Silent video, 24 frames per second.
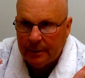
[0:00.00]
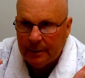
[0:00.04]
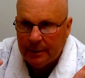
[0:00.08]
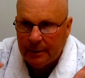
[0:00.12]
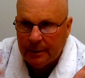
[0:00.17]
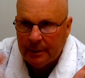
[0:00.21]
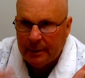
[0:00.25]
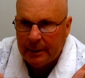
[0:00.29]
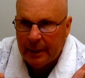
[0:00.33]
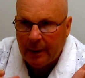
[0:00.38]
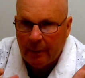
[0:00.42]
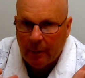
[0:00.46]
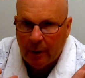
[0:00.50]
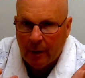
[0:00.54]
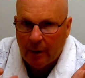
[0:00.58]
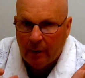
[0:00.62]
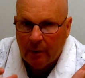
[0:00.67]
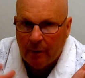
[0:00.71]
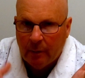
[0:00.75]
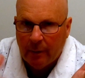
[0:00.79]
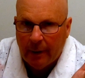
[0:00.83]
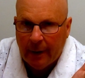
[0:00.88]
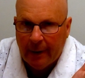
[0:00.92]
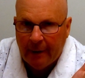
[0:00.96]

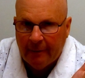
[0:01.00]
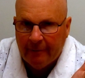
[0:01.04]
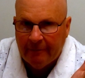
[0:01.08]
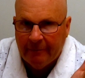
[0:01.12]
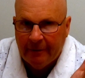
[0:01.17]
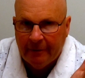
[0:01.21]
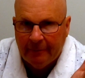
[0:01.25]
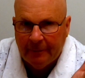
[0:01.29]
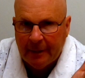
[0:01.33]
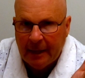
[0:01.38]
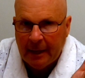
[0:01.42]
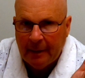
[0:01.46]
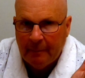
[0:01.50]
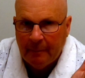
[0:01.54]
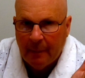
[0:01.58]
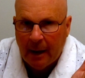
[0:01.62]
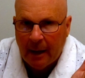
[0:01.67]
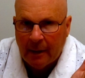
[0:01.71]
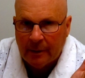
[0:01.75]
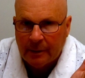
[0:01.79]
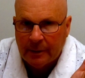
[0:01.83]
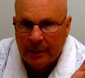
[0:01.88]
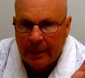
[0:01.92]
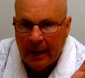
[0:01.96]
0 and 15
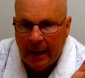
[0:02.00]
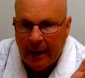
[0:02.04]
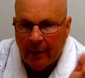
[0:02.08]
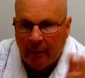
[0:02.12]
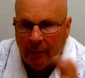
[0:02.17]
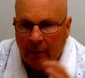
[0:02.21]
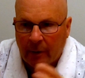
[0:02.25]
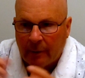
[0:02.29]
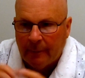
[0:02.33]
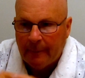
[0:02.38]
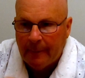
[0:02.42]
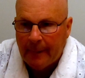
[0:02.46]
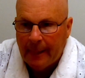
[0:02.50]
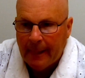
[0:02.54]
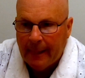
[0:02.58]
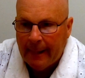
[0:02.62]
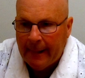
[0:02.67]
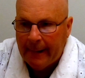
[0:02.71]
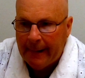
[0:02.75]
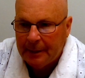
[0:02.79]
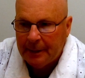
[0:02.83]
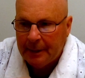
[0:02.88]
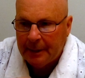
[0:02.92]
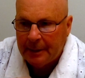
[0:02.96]
miles an hour.
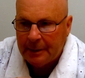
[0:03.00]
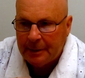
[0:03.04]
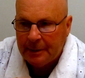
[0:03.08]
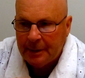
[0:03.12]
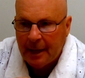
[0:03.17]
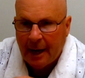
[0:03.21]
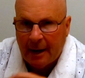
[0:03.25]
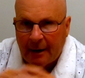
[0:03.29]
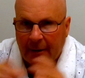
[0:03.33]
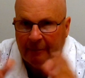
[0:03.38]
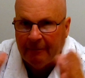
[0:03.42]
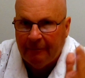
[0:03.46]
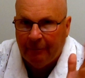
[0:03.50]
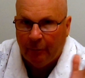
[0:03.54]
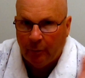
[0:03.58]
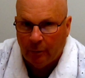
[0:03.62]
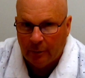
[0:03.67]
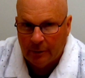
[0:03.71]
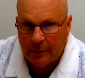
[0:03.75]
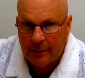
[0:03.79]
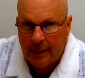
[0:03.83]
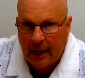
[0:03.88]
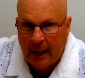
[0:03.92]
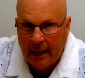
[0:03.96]
It's not a
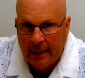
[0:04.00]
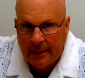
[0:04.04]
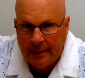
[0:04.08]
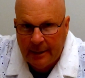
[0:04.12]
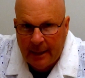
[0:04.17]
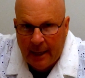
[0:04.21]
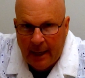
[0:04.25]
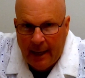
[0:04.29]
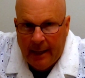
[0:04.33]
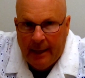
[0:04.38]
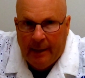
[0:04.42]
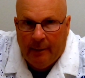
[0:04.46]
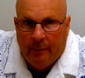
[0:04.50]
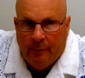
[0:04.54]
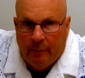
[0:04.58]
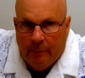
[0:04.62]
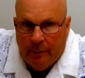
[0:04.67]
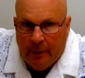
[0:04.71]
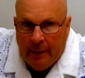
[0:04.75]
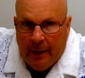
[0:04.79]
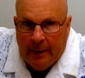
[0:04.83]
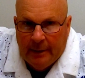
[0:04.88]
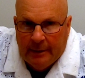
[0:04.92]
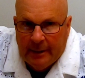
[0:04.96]
full-size kite.
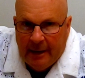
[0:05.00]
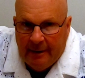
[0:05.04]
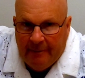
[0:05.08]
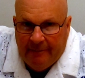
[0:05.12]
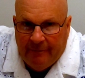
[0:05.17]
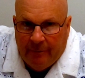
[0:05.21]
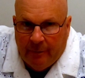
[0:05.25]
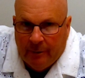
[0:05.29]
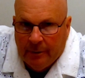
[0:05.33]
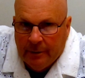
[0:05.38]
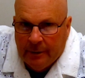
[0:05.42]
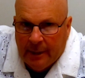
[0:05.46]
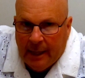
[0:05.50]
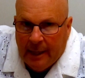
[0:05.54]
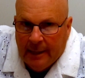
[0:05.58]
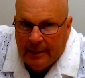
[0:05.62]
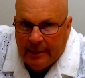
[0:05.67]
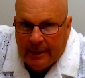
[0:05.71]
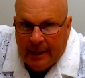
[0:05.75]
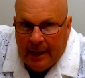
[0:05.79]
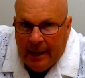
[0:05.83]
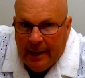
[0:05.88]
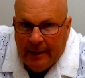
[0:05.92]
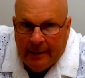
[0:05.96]
When they say
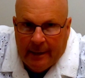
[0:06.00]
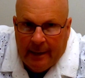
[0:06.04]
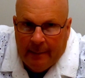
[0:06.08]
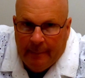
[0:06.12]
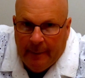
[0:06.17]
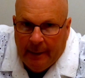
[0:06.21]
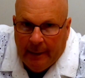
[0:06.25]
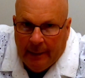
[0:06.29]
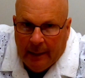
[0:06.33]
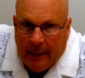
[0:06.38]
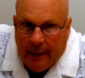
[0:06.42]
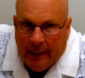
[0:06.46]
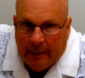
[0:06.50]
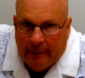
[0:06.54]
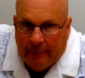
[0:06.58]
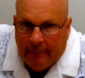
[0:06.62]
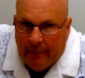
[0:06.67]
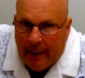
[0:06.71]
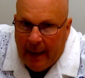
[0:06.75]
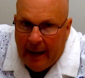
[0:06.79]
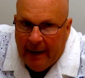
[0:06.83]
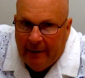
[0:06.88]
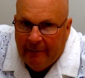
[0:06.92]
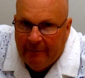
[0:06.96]
full-size kite, they mean like
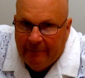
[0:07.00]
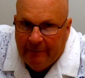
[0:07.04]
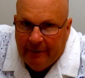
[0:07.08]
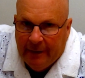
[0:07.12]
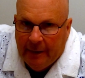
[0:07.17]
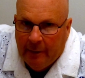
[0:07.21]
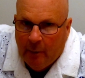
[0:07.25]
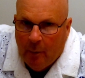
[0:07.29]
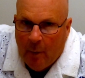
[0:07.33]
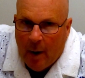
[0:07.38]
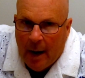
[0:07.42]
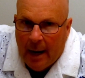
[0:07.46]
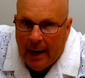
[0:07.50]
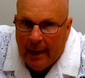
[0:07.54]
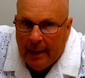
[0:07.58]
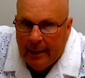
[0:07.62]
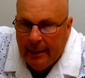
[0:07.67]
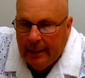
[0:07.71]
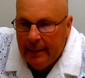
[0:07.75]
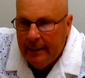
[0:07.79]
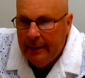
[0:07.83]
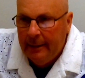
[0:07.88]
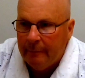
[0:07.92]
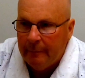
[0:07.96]
8 feet
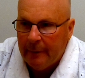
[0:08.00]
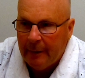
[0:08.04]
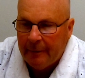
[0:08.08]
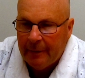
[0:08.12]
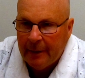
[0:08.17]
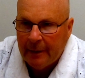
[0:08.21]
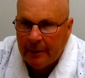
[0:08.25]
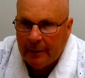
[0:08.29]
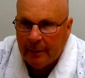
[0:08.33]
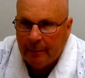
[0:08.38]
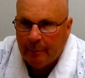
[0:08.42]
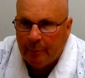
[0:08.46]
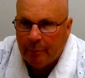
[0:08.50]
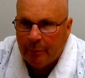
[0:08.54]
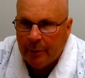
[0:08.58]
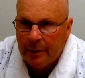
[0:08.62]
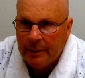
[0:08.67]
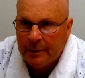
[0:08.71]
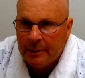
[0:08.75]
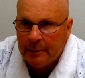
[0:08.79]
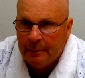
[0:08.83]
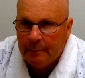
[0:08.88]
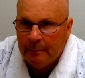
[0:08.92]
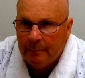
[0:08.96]
wide. I think the
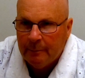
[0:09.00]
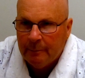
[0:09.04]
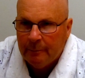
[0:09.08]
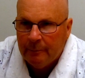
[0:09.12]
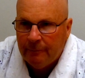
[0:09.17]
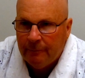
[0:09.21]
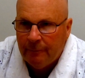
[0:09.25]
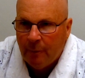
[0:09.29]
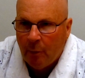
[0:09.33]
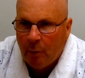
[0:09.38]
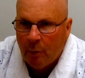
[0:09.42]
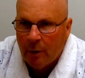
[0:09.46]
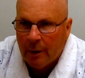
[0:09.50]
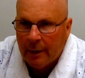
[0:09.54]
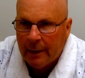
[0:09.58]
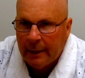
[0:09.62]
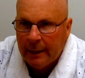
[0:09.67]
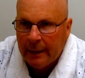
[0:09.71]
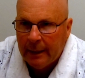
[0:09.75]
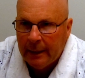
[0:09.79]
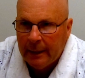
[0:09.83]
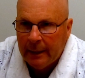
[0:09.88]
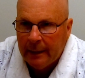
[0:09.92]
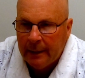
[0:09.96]
Prism
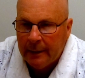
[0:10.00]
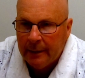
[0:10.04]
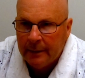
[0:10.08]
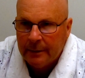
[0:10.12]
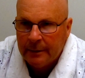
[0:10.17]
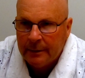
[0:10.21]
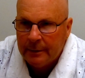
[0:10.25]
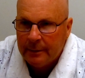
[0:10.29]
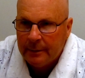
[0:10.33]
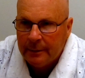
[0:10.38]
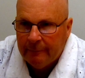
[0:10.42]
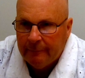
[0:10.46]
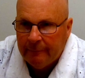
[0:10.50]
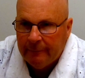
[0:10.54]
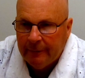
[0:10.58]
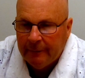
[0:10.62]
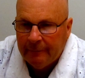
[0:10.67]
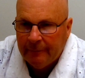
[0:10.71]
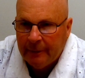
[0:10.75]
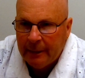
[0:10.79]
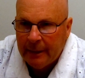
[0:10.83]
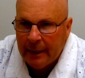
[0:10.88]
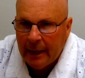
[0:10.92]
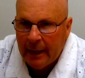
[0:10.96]
4D is
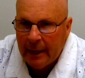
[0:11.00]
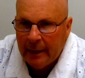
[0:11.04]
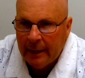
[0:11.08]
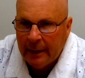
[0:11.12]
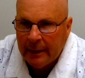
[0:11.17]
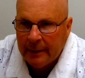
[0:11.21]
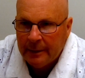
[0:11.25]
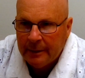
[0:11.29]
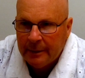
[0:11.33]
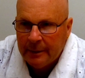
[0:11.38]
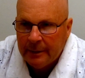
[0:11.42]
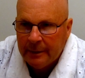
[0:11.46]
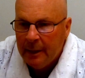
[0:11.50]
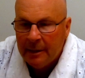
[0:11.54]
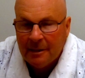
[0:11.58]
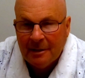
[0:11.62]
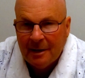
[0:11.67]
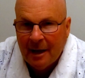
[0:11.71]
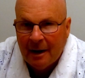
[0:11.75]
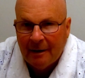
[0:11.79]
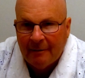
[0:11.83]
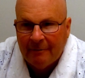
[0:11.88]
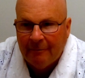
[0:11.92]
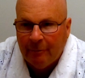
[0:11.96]
58 inches. It's
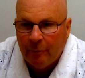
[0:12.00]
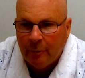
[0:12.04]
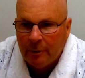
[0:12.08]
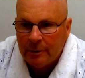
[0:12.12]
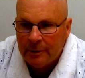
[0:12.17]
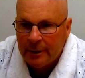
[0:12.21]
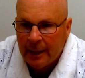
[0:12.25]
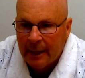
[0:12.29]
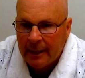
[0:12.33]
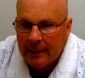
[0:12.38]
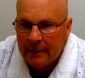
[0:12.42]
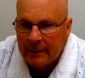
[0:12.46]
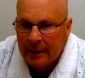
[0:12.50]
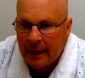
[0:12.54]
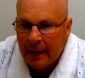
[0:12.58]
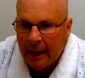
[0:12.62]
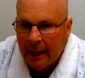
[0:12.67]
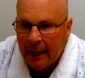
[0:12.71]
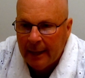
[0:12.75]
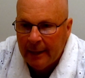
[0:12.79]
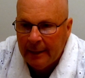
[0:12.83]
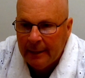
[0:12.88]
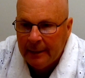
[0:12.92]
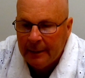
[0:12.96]
not a full-size
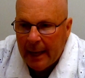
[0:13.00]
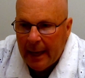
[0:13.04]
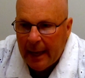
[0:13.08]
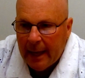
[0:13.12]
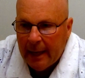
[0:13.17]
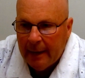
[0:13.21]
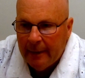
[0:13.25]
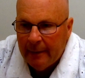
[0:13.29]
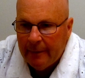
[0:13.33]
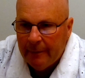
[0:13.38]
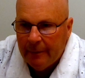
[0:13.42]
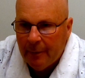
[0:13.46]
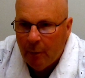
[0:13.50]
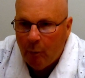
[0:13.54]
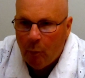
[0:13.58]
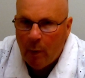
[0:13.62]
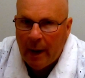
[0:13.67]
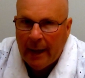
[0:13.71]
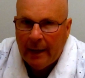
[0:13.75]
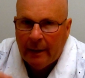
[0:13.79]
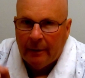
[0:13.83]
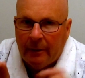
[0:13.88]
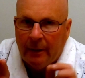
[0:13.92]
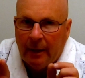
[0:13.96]
kite. And the
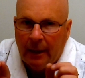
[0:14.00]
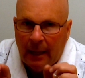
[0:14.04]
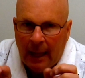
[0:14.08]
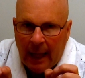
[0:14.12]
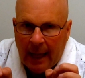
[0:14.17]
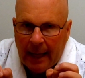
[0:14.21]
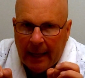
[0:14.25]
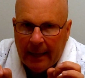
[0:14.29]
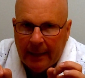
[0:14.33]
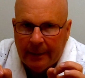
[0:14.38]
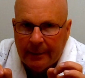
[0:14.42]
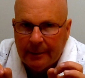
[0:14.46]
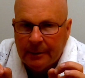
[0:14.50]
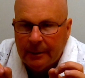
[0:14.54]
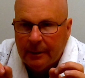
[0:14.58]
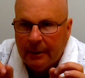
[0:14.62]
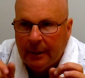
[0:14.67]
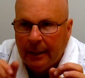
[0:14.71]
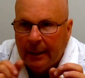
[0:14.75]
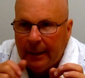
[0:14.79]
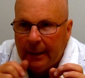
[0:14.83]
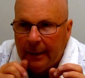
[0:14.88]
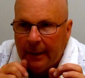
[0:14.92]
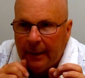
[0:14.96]
weight of the lines,
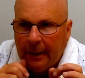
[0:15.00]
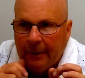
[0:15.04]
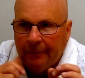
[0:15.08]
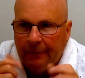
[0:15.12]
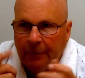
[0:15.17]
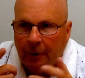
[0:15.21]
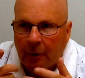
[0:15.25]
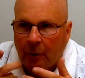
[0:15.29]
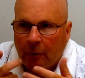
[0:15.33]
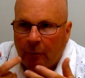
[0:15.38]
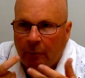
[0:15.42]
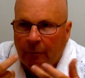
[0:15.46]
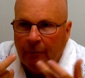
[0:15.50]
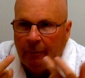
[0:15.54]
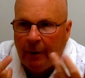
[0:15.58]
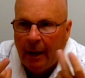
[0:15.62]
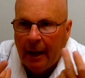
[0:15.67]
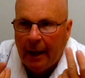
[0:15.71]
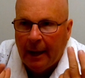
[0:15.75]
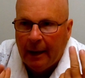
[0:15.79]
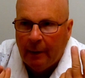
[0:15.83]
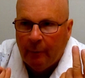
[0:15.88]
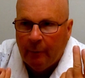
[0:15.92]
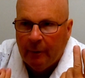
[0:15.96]
like if you're
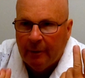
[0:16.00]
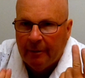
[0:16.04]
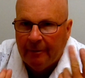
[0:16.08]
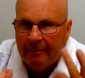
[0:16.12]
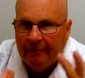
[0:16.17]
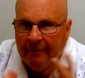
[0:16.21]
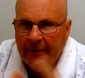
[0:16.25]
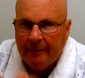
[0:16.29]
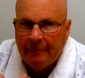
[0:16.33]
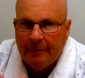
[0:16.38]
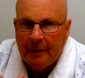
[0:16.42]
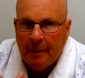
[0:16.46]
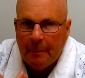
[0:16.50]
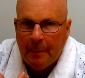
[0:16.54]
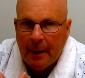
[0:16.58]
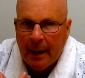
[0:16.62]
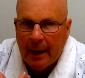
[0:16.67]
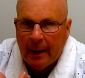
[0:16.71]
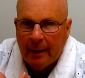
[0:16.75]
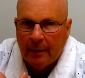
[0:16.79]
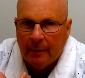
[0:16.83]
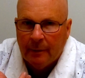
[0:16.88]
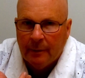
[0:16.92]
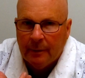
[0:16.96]
flying with
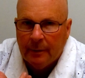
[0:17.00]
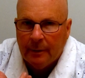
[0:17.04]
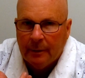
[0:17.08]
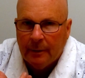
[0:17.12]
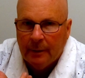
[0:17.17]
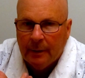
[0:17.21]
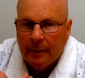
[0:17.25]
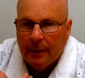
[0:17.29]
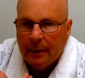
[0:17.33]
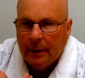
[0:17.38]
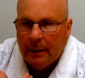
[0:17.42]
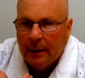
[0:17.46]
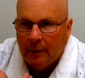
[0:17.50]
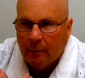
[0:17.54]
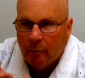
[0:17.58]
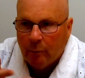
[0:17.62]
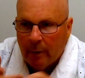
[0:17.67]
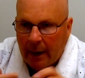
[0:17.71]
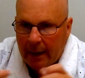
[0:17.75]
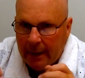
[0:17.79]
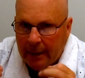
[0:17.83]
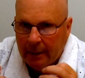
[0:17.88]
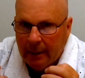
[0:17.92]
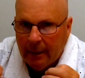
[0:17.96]
50-pound
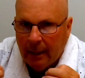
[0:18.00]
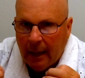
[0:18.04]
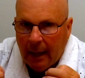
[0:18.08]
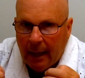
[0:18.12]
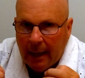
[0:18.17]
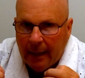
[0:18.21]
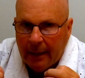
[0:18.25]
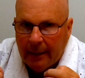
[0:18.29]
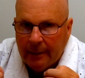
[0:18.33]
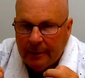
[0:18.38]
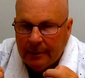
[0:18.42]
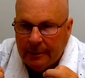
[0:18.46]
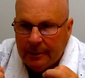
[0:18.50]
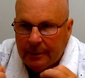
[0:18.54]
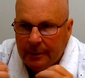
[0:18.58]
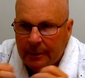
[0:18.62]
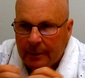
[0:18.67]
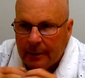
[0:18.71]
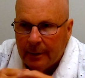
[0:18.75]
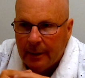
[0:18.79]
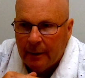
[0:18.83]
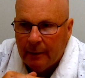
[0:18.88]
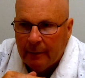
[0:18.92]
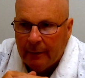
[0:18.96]
rated lines,
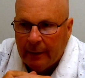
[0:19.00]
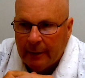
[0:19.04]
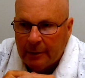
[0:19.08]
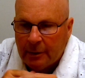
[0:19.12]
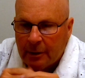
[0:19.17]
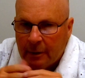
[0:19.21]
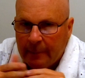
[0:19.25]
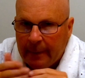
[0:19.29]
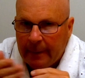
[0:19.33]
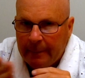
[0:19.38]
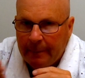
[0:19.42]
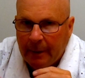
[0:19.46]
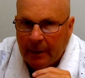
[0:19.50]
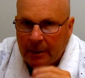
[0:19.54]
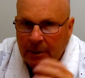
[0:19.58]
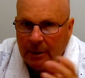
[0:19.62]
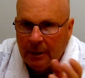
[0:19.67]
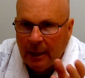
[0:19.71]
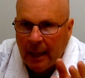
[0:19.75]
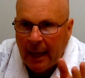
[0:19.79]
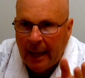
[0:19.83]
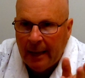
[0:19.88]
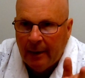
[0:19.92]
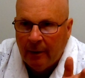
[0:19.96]
that's going to be much
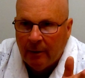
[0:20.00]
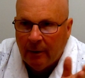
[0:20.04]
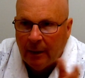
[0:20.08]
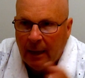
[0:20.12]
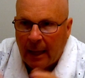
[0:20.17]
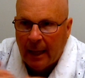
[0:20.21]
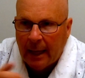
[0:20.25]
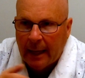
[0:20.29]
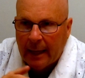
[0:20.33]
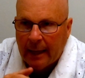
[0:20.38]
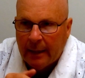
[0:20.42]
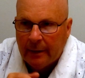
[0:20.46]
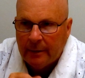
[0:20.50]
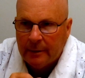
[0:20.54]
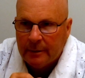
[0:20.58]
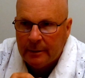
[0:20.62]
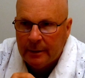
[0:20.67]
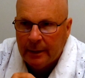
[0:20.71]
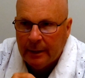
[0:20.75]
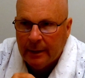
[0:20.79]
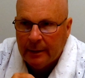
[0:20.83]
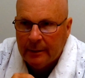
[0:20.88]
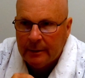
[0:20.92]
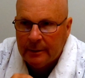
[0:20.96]
lighter lines
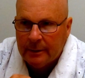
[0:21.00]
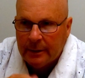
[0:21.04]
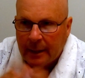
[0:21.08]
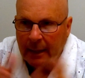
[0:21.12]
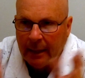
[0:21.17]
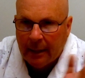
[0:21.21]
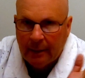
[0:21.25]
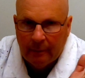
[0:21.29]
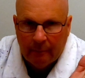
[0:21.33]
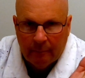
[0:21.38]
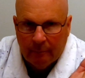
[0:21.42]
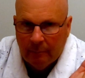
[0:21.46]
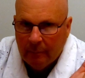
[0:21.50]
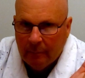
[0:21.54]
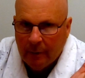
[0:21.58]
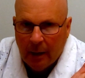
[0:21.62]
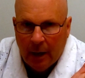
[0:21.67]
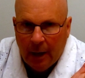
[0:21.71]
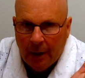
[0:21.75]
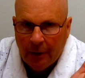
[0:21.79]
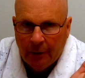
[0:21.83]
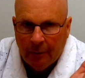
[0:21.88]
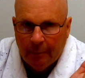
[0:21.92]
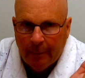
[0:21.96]
than, say,
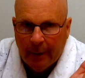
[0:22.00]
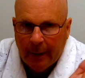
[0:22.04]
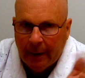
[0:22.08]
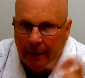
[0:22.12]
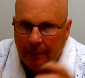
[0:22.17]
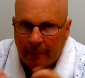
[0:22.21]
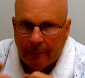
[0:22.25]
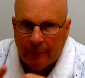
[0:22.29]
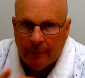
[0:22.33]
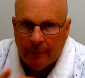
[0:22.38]
100-pound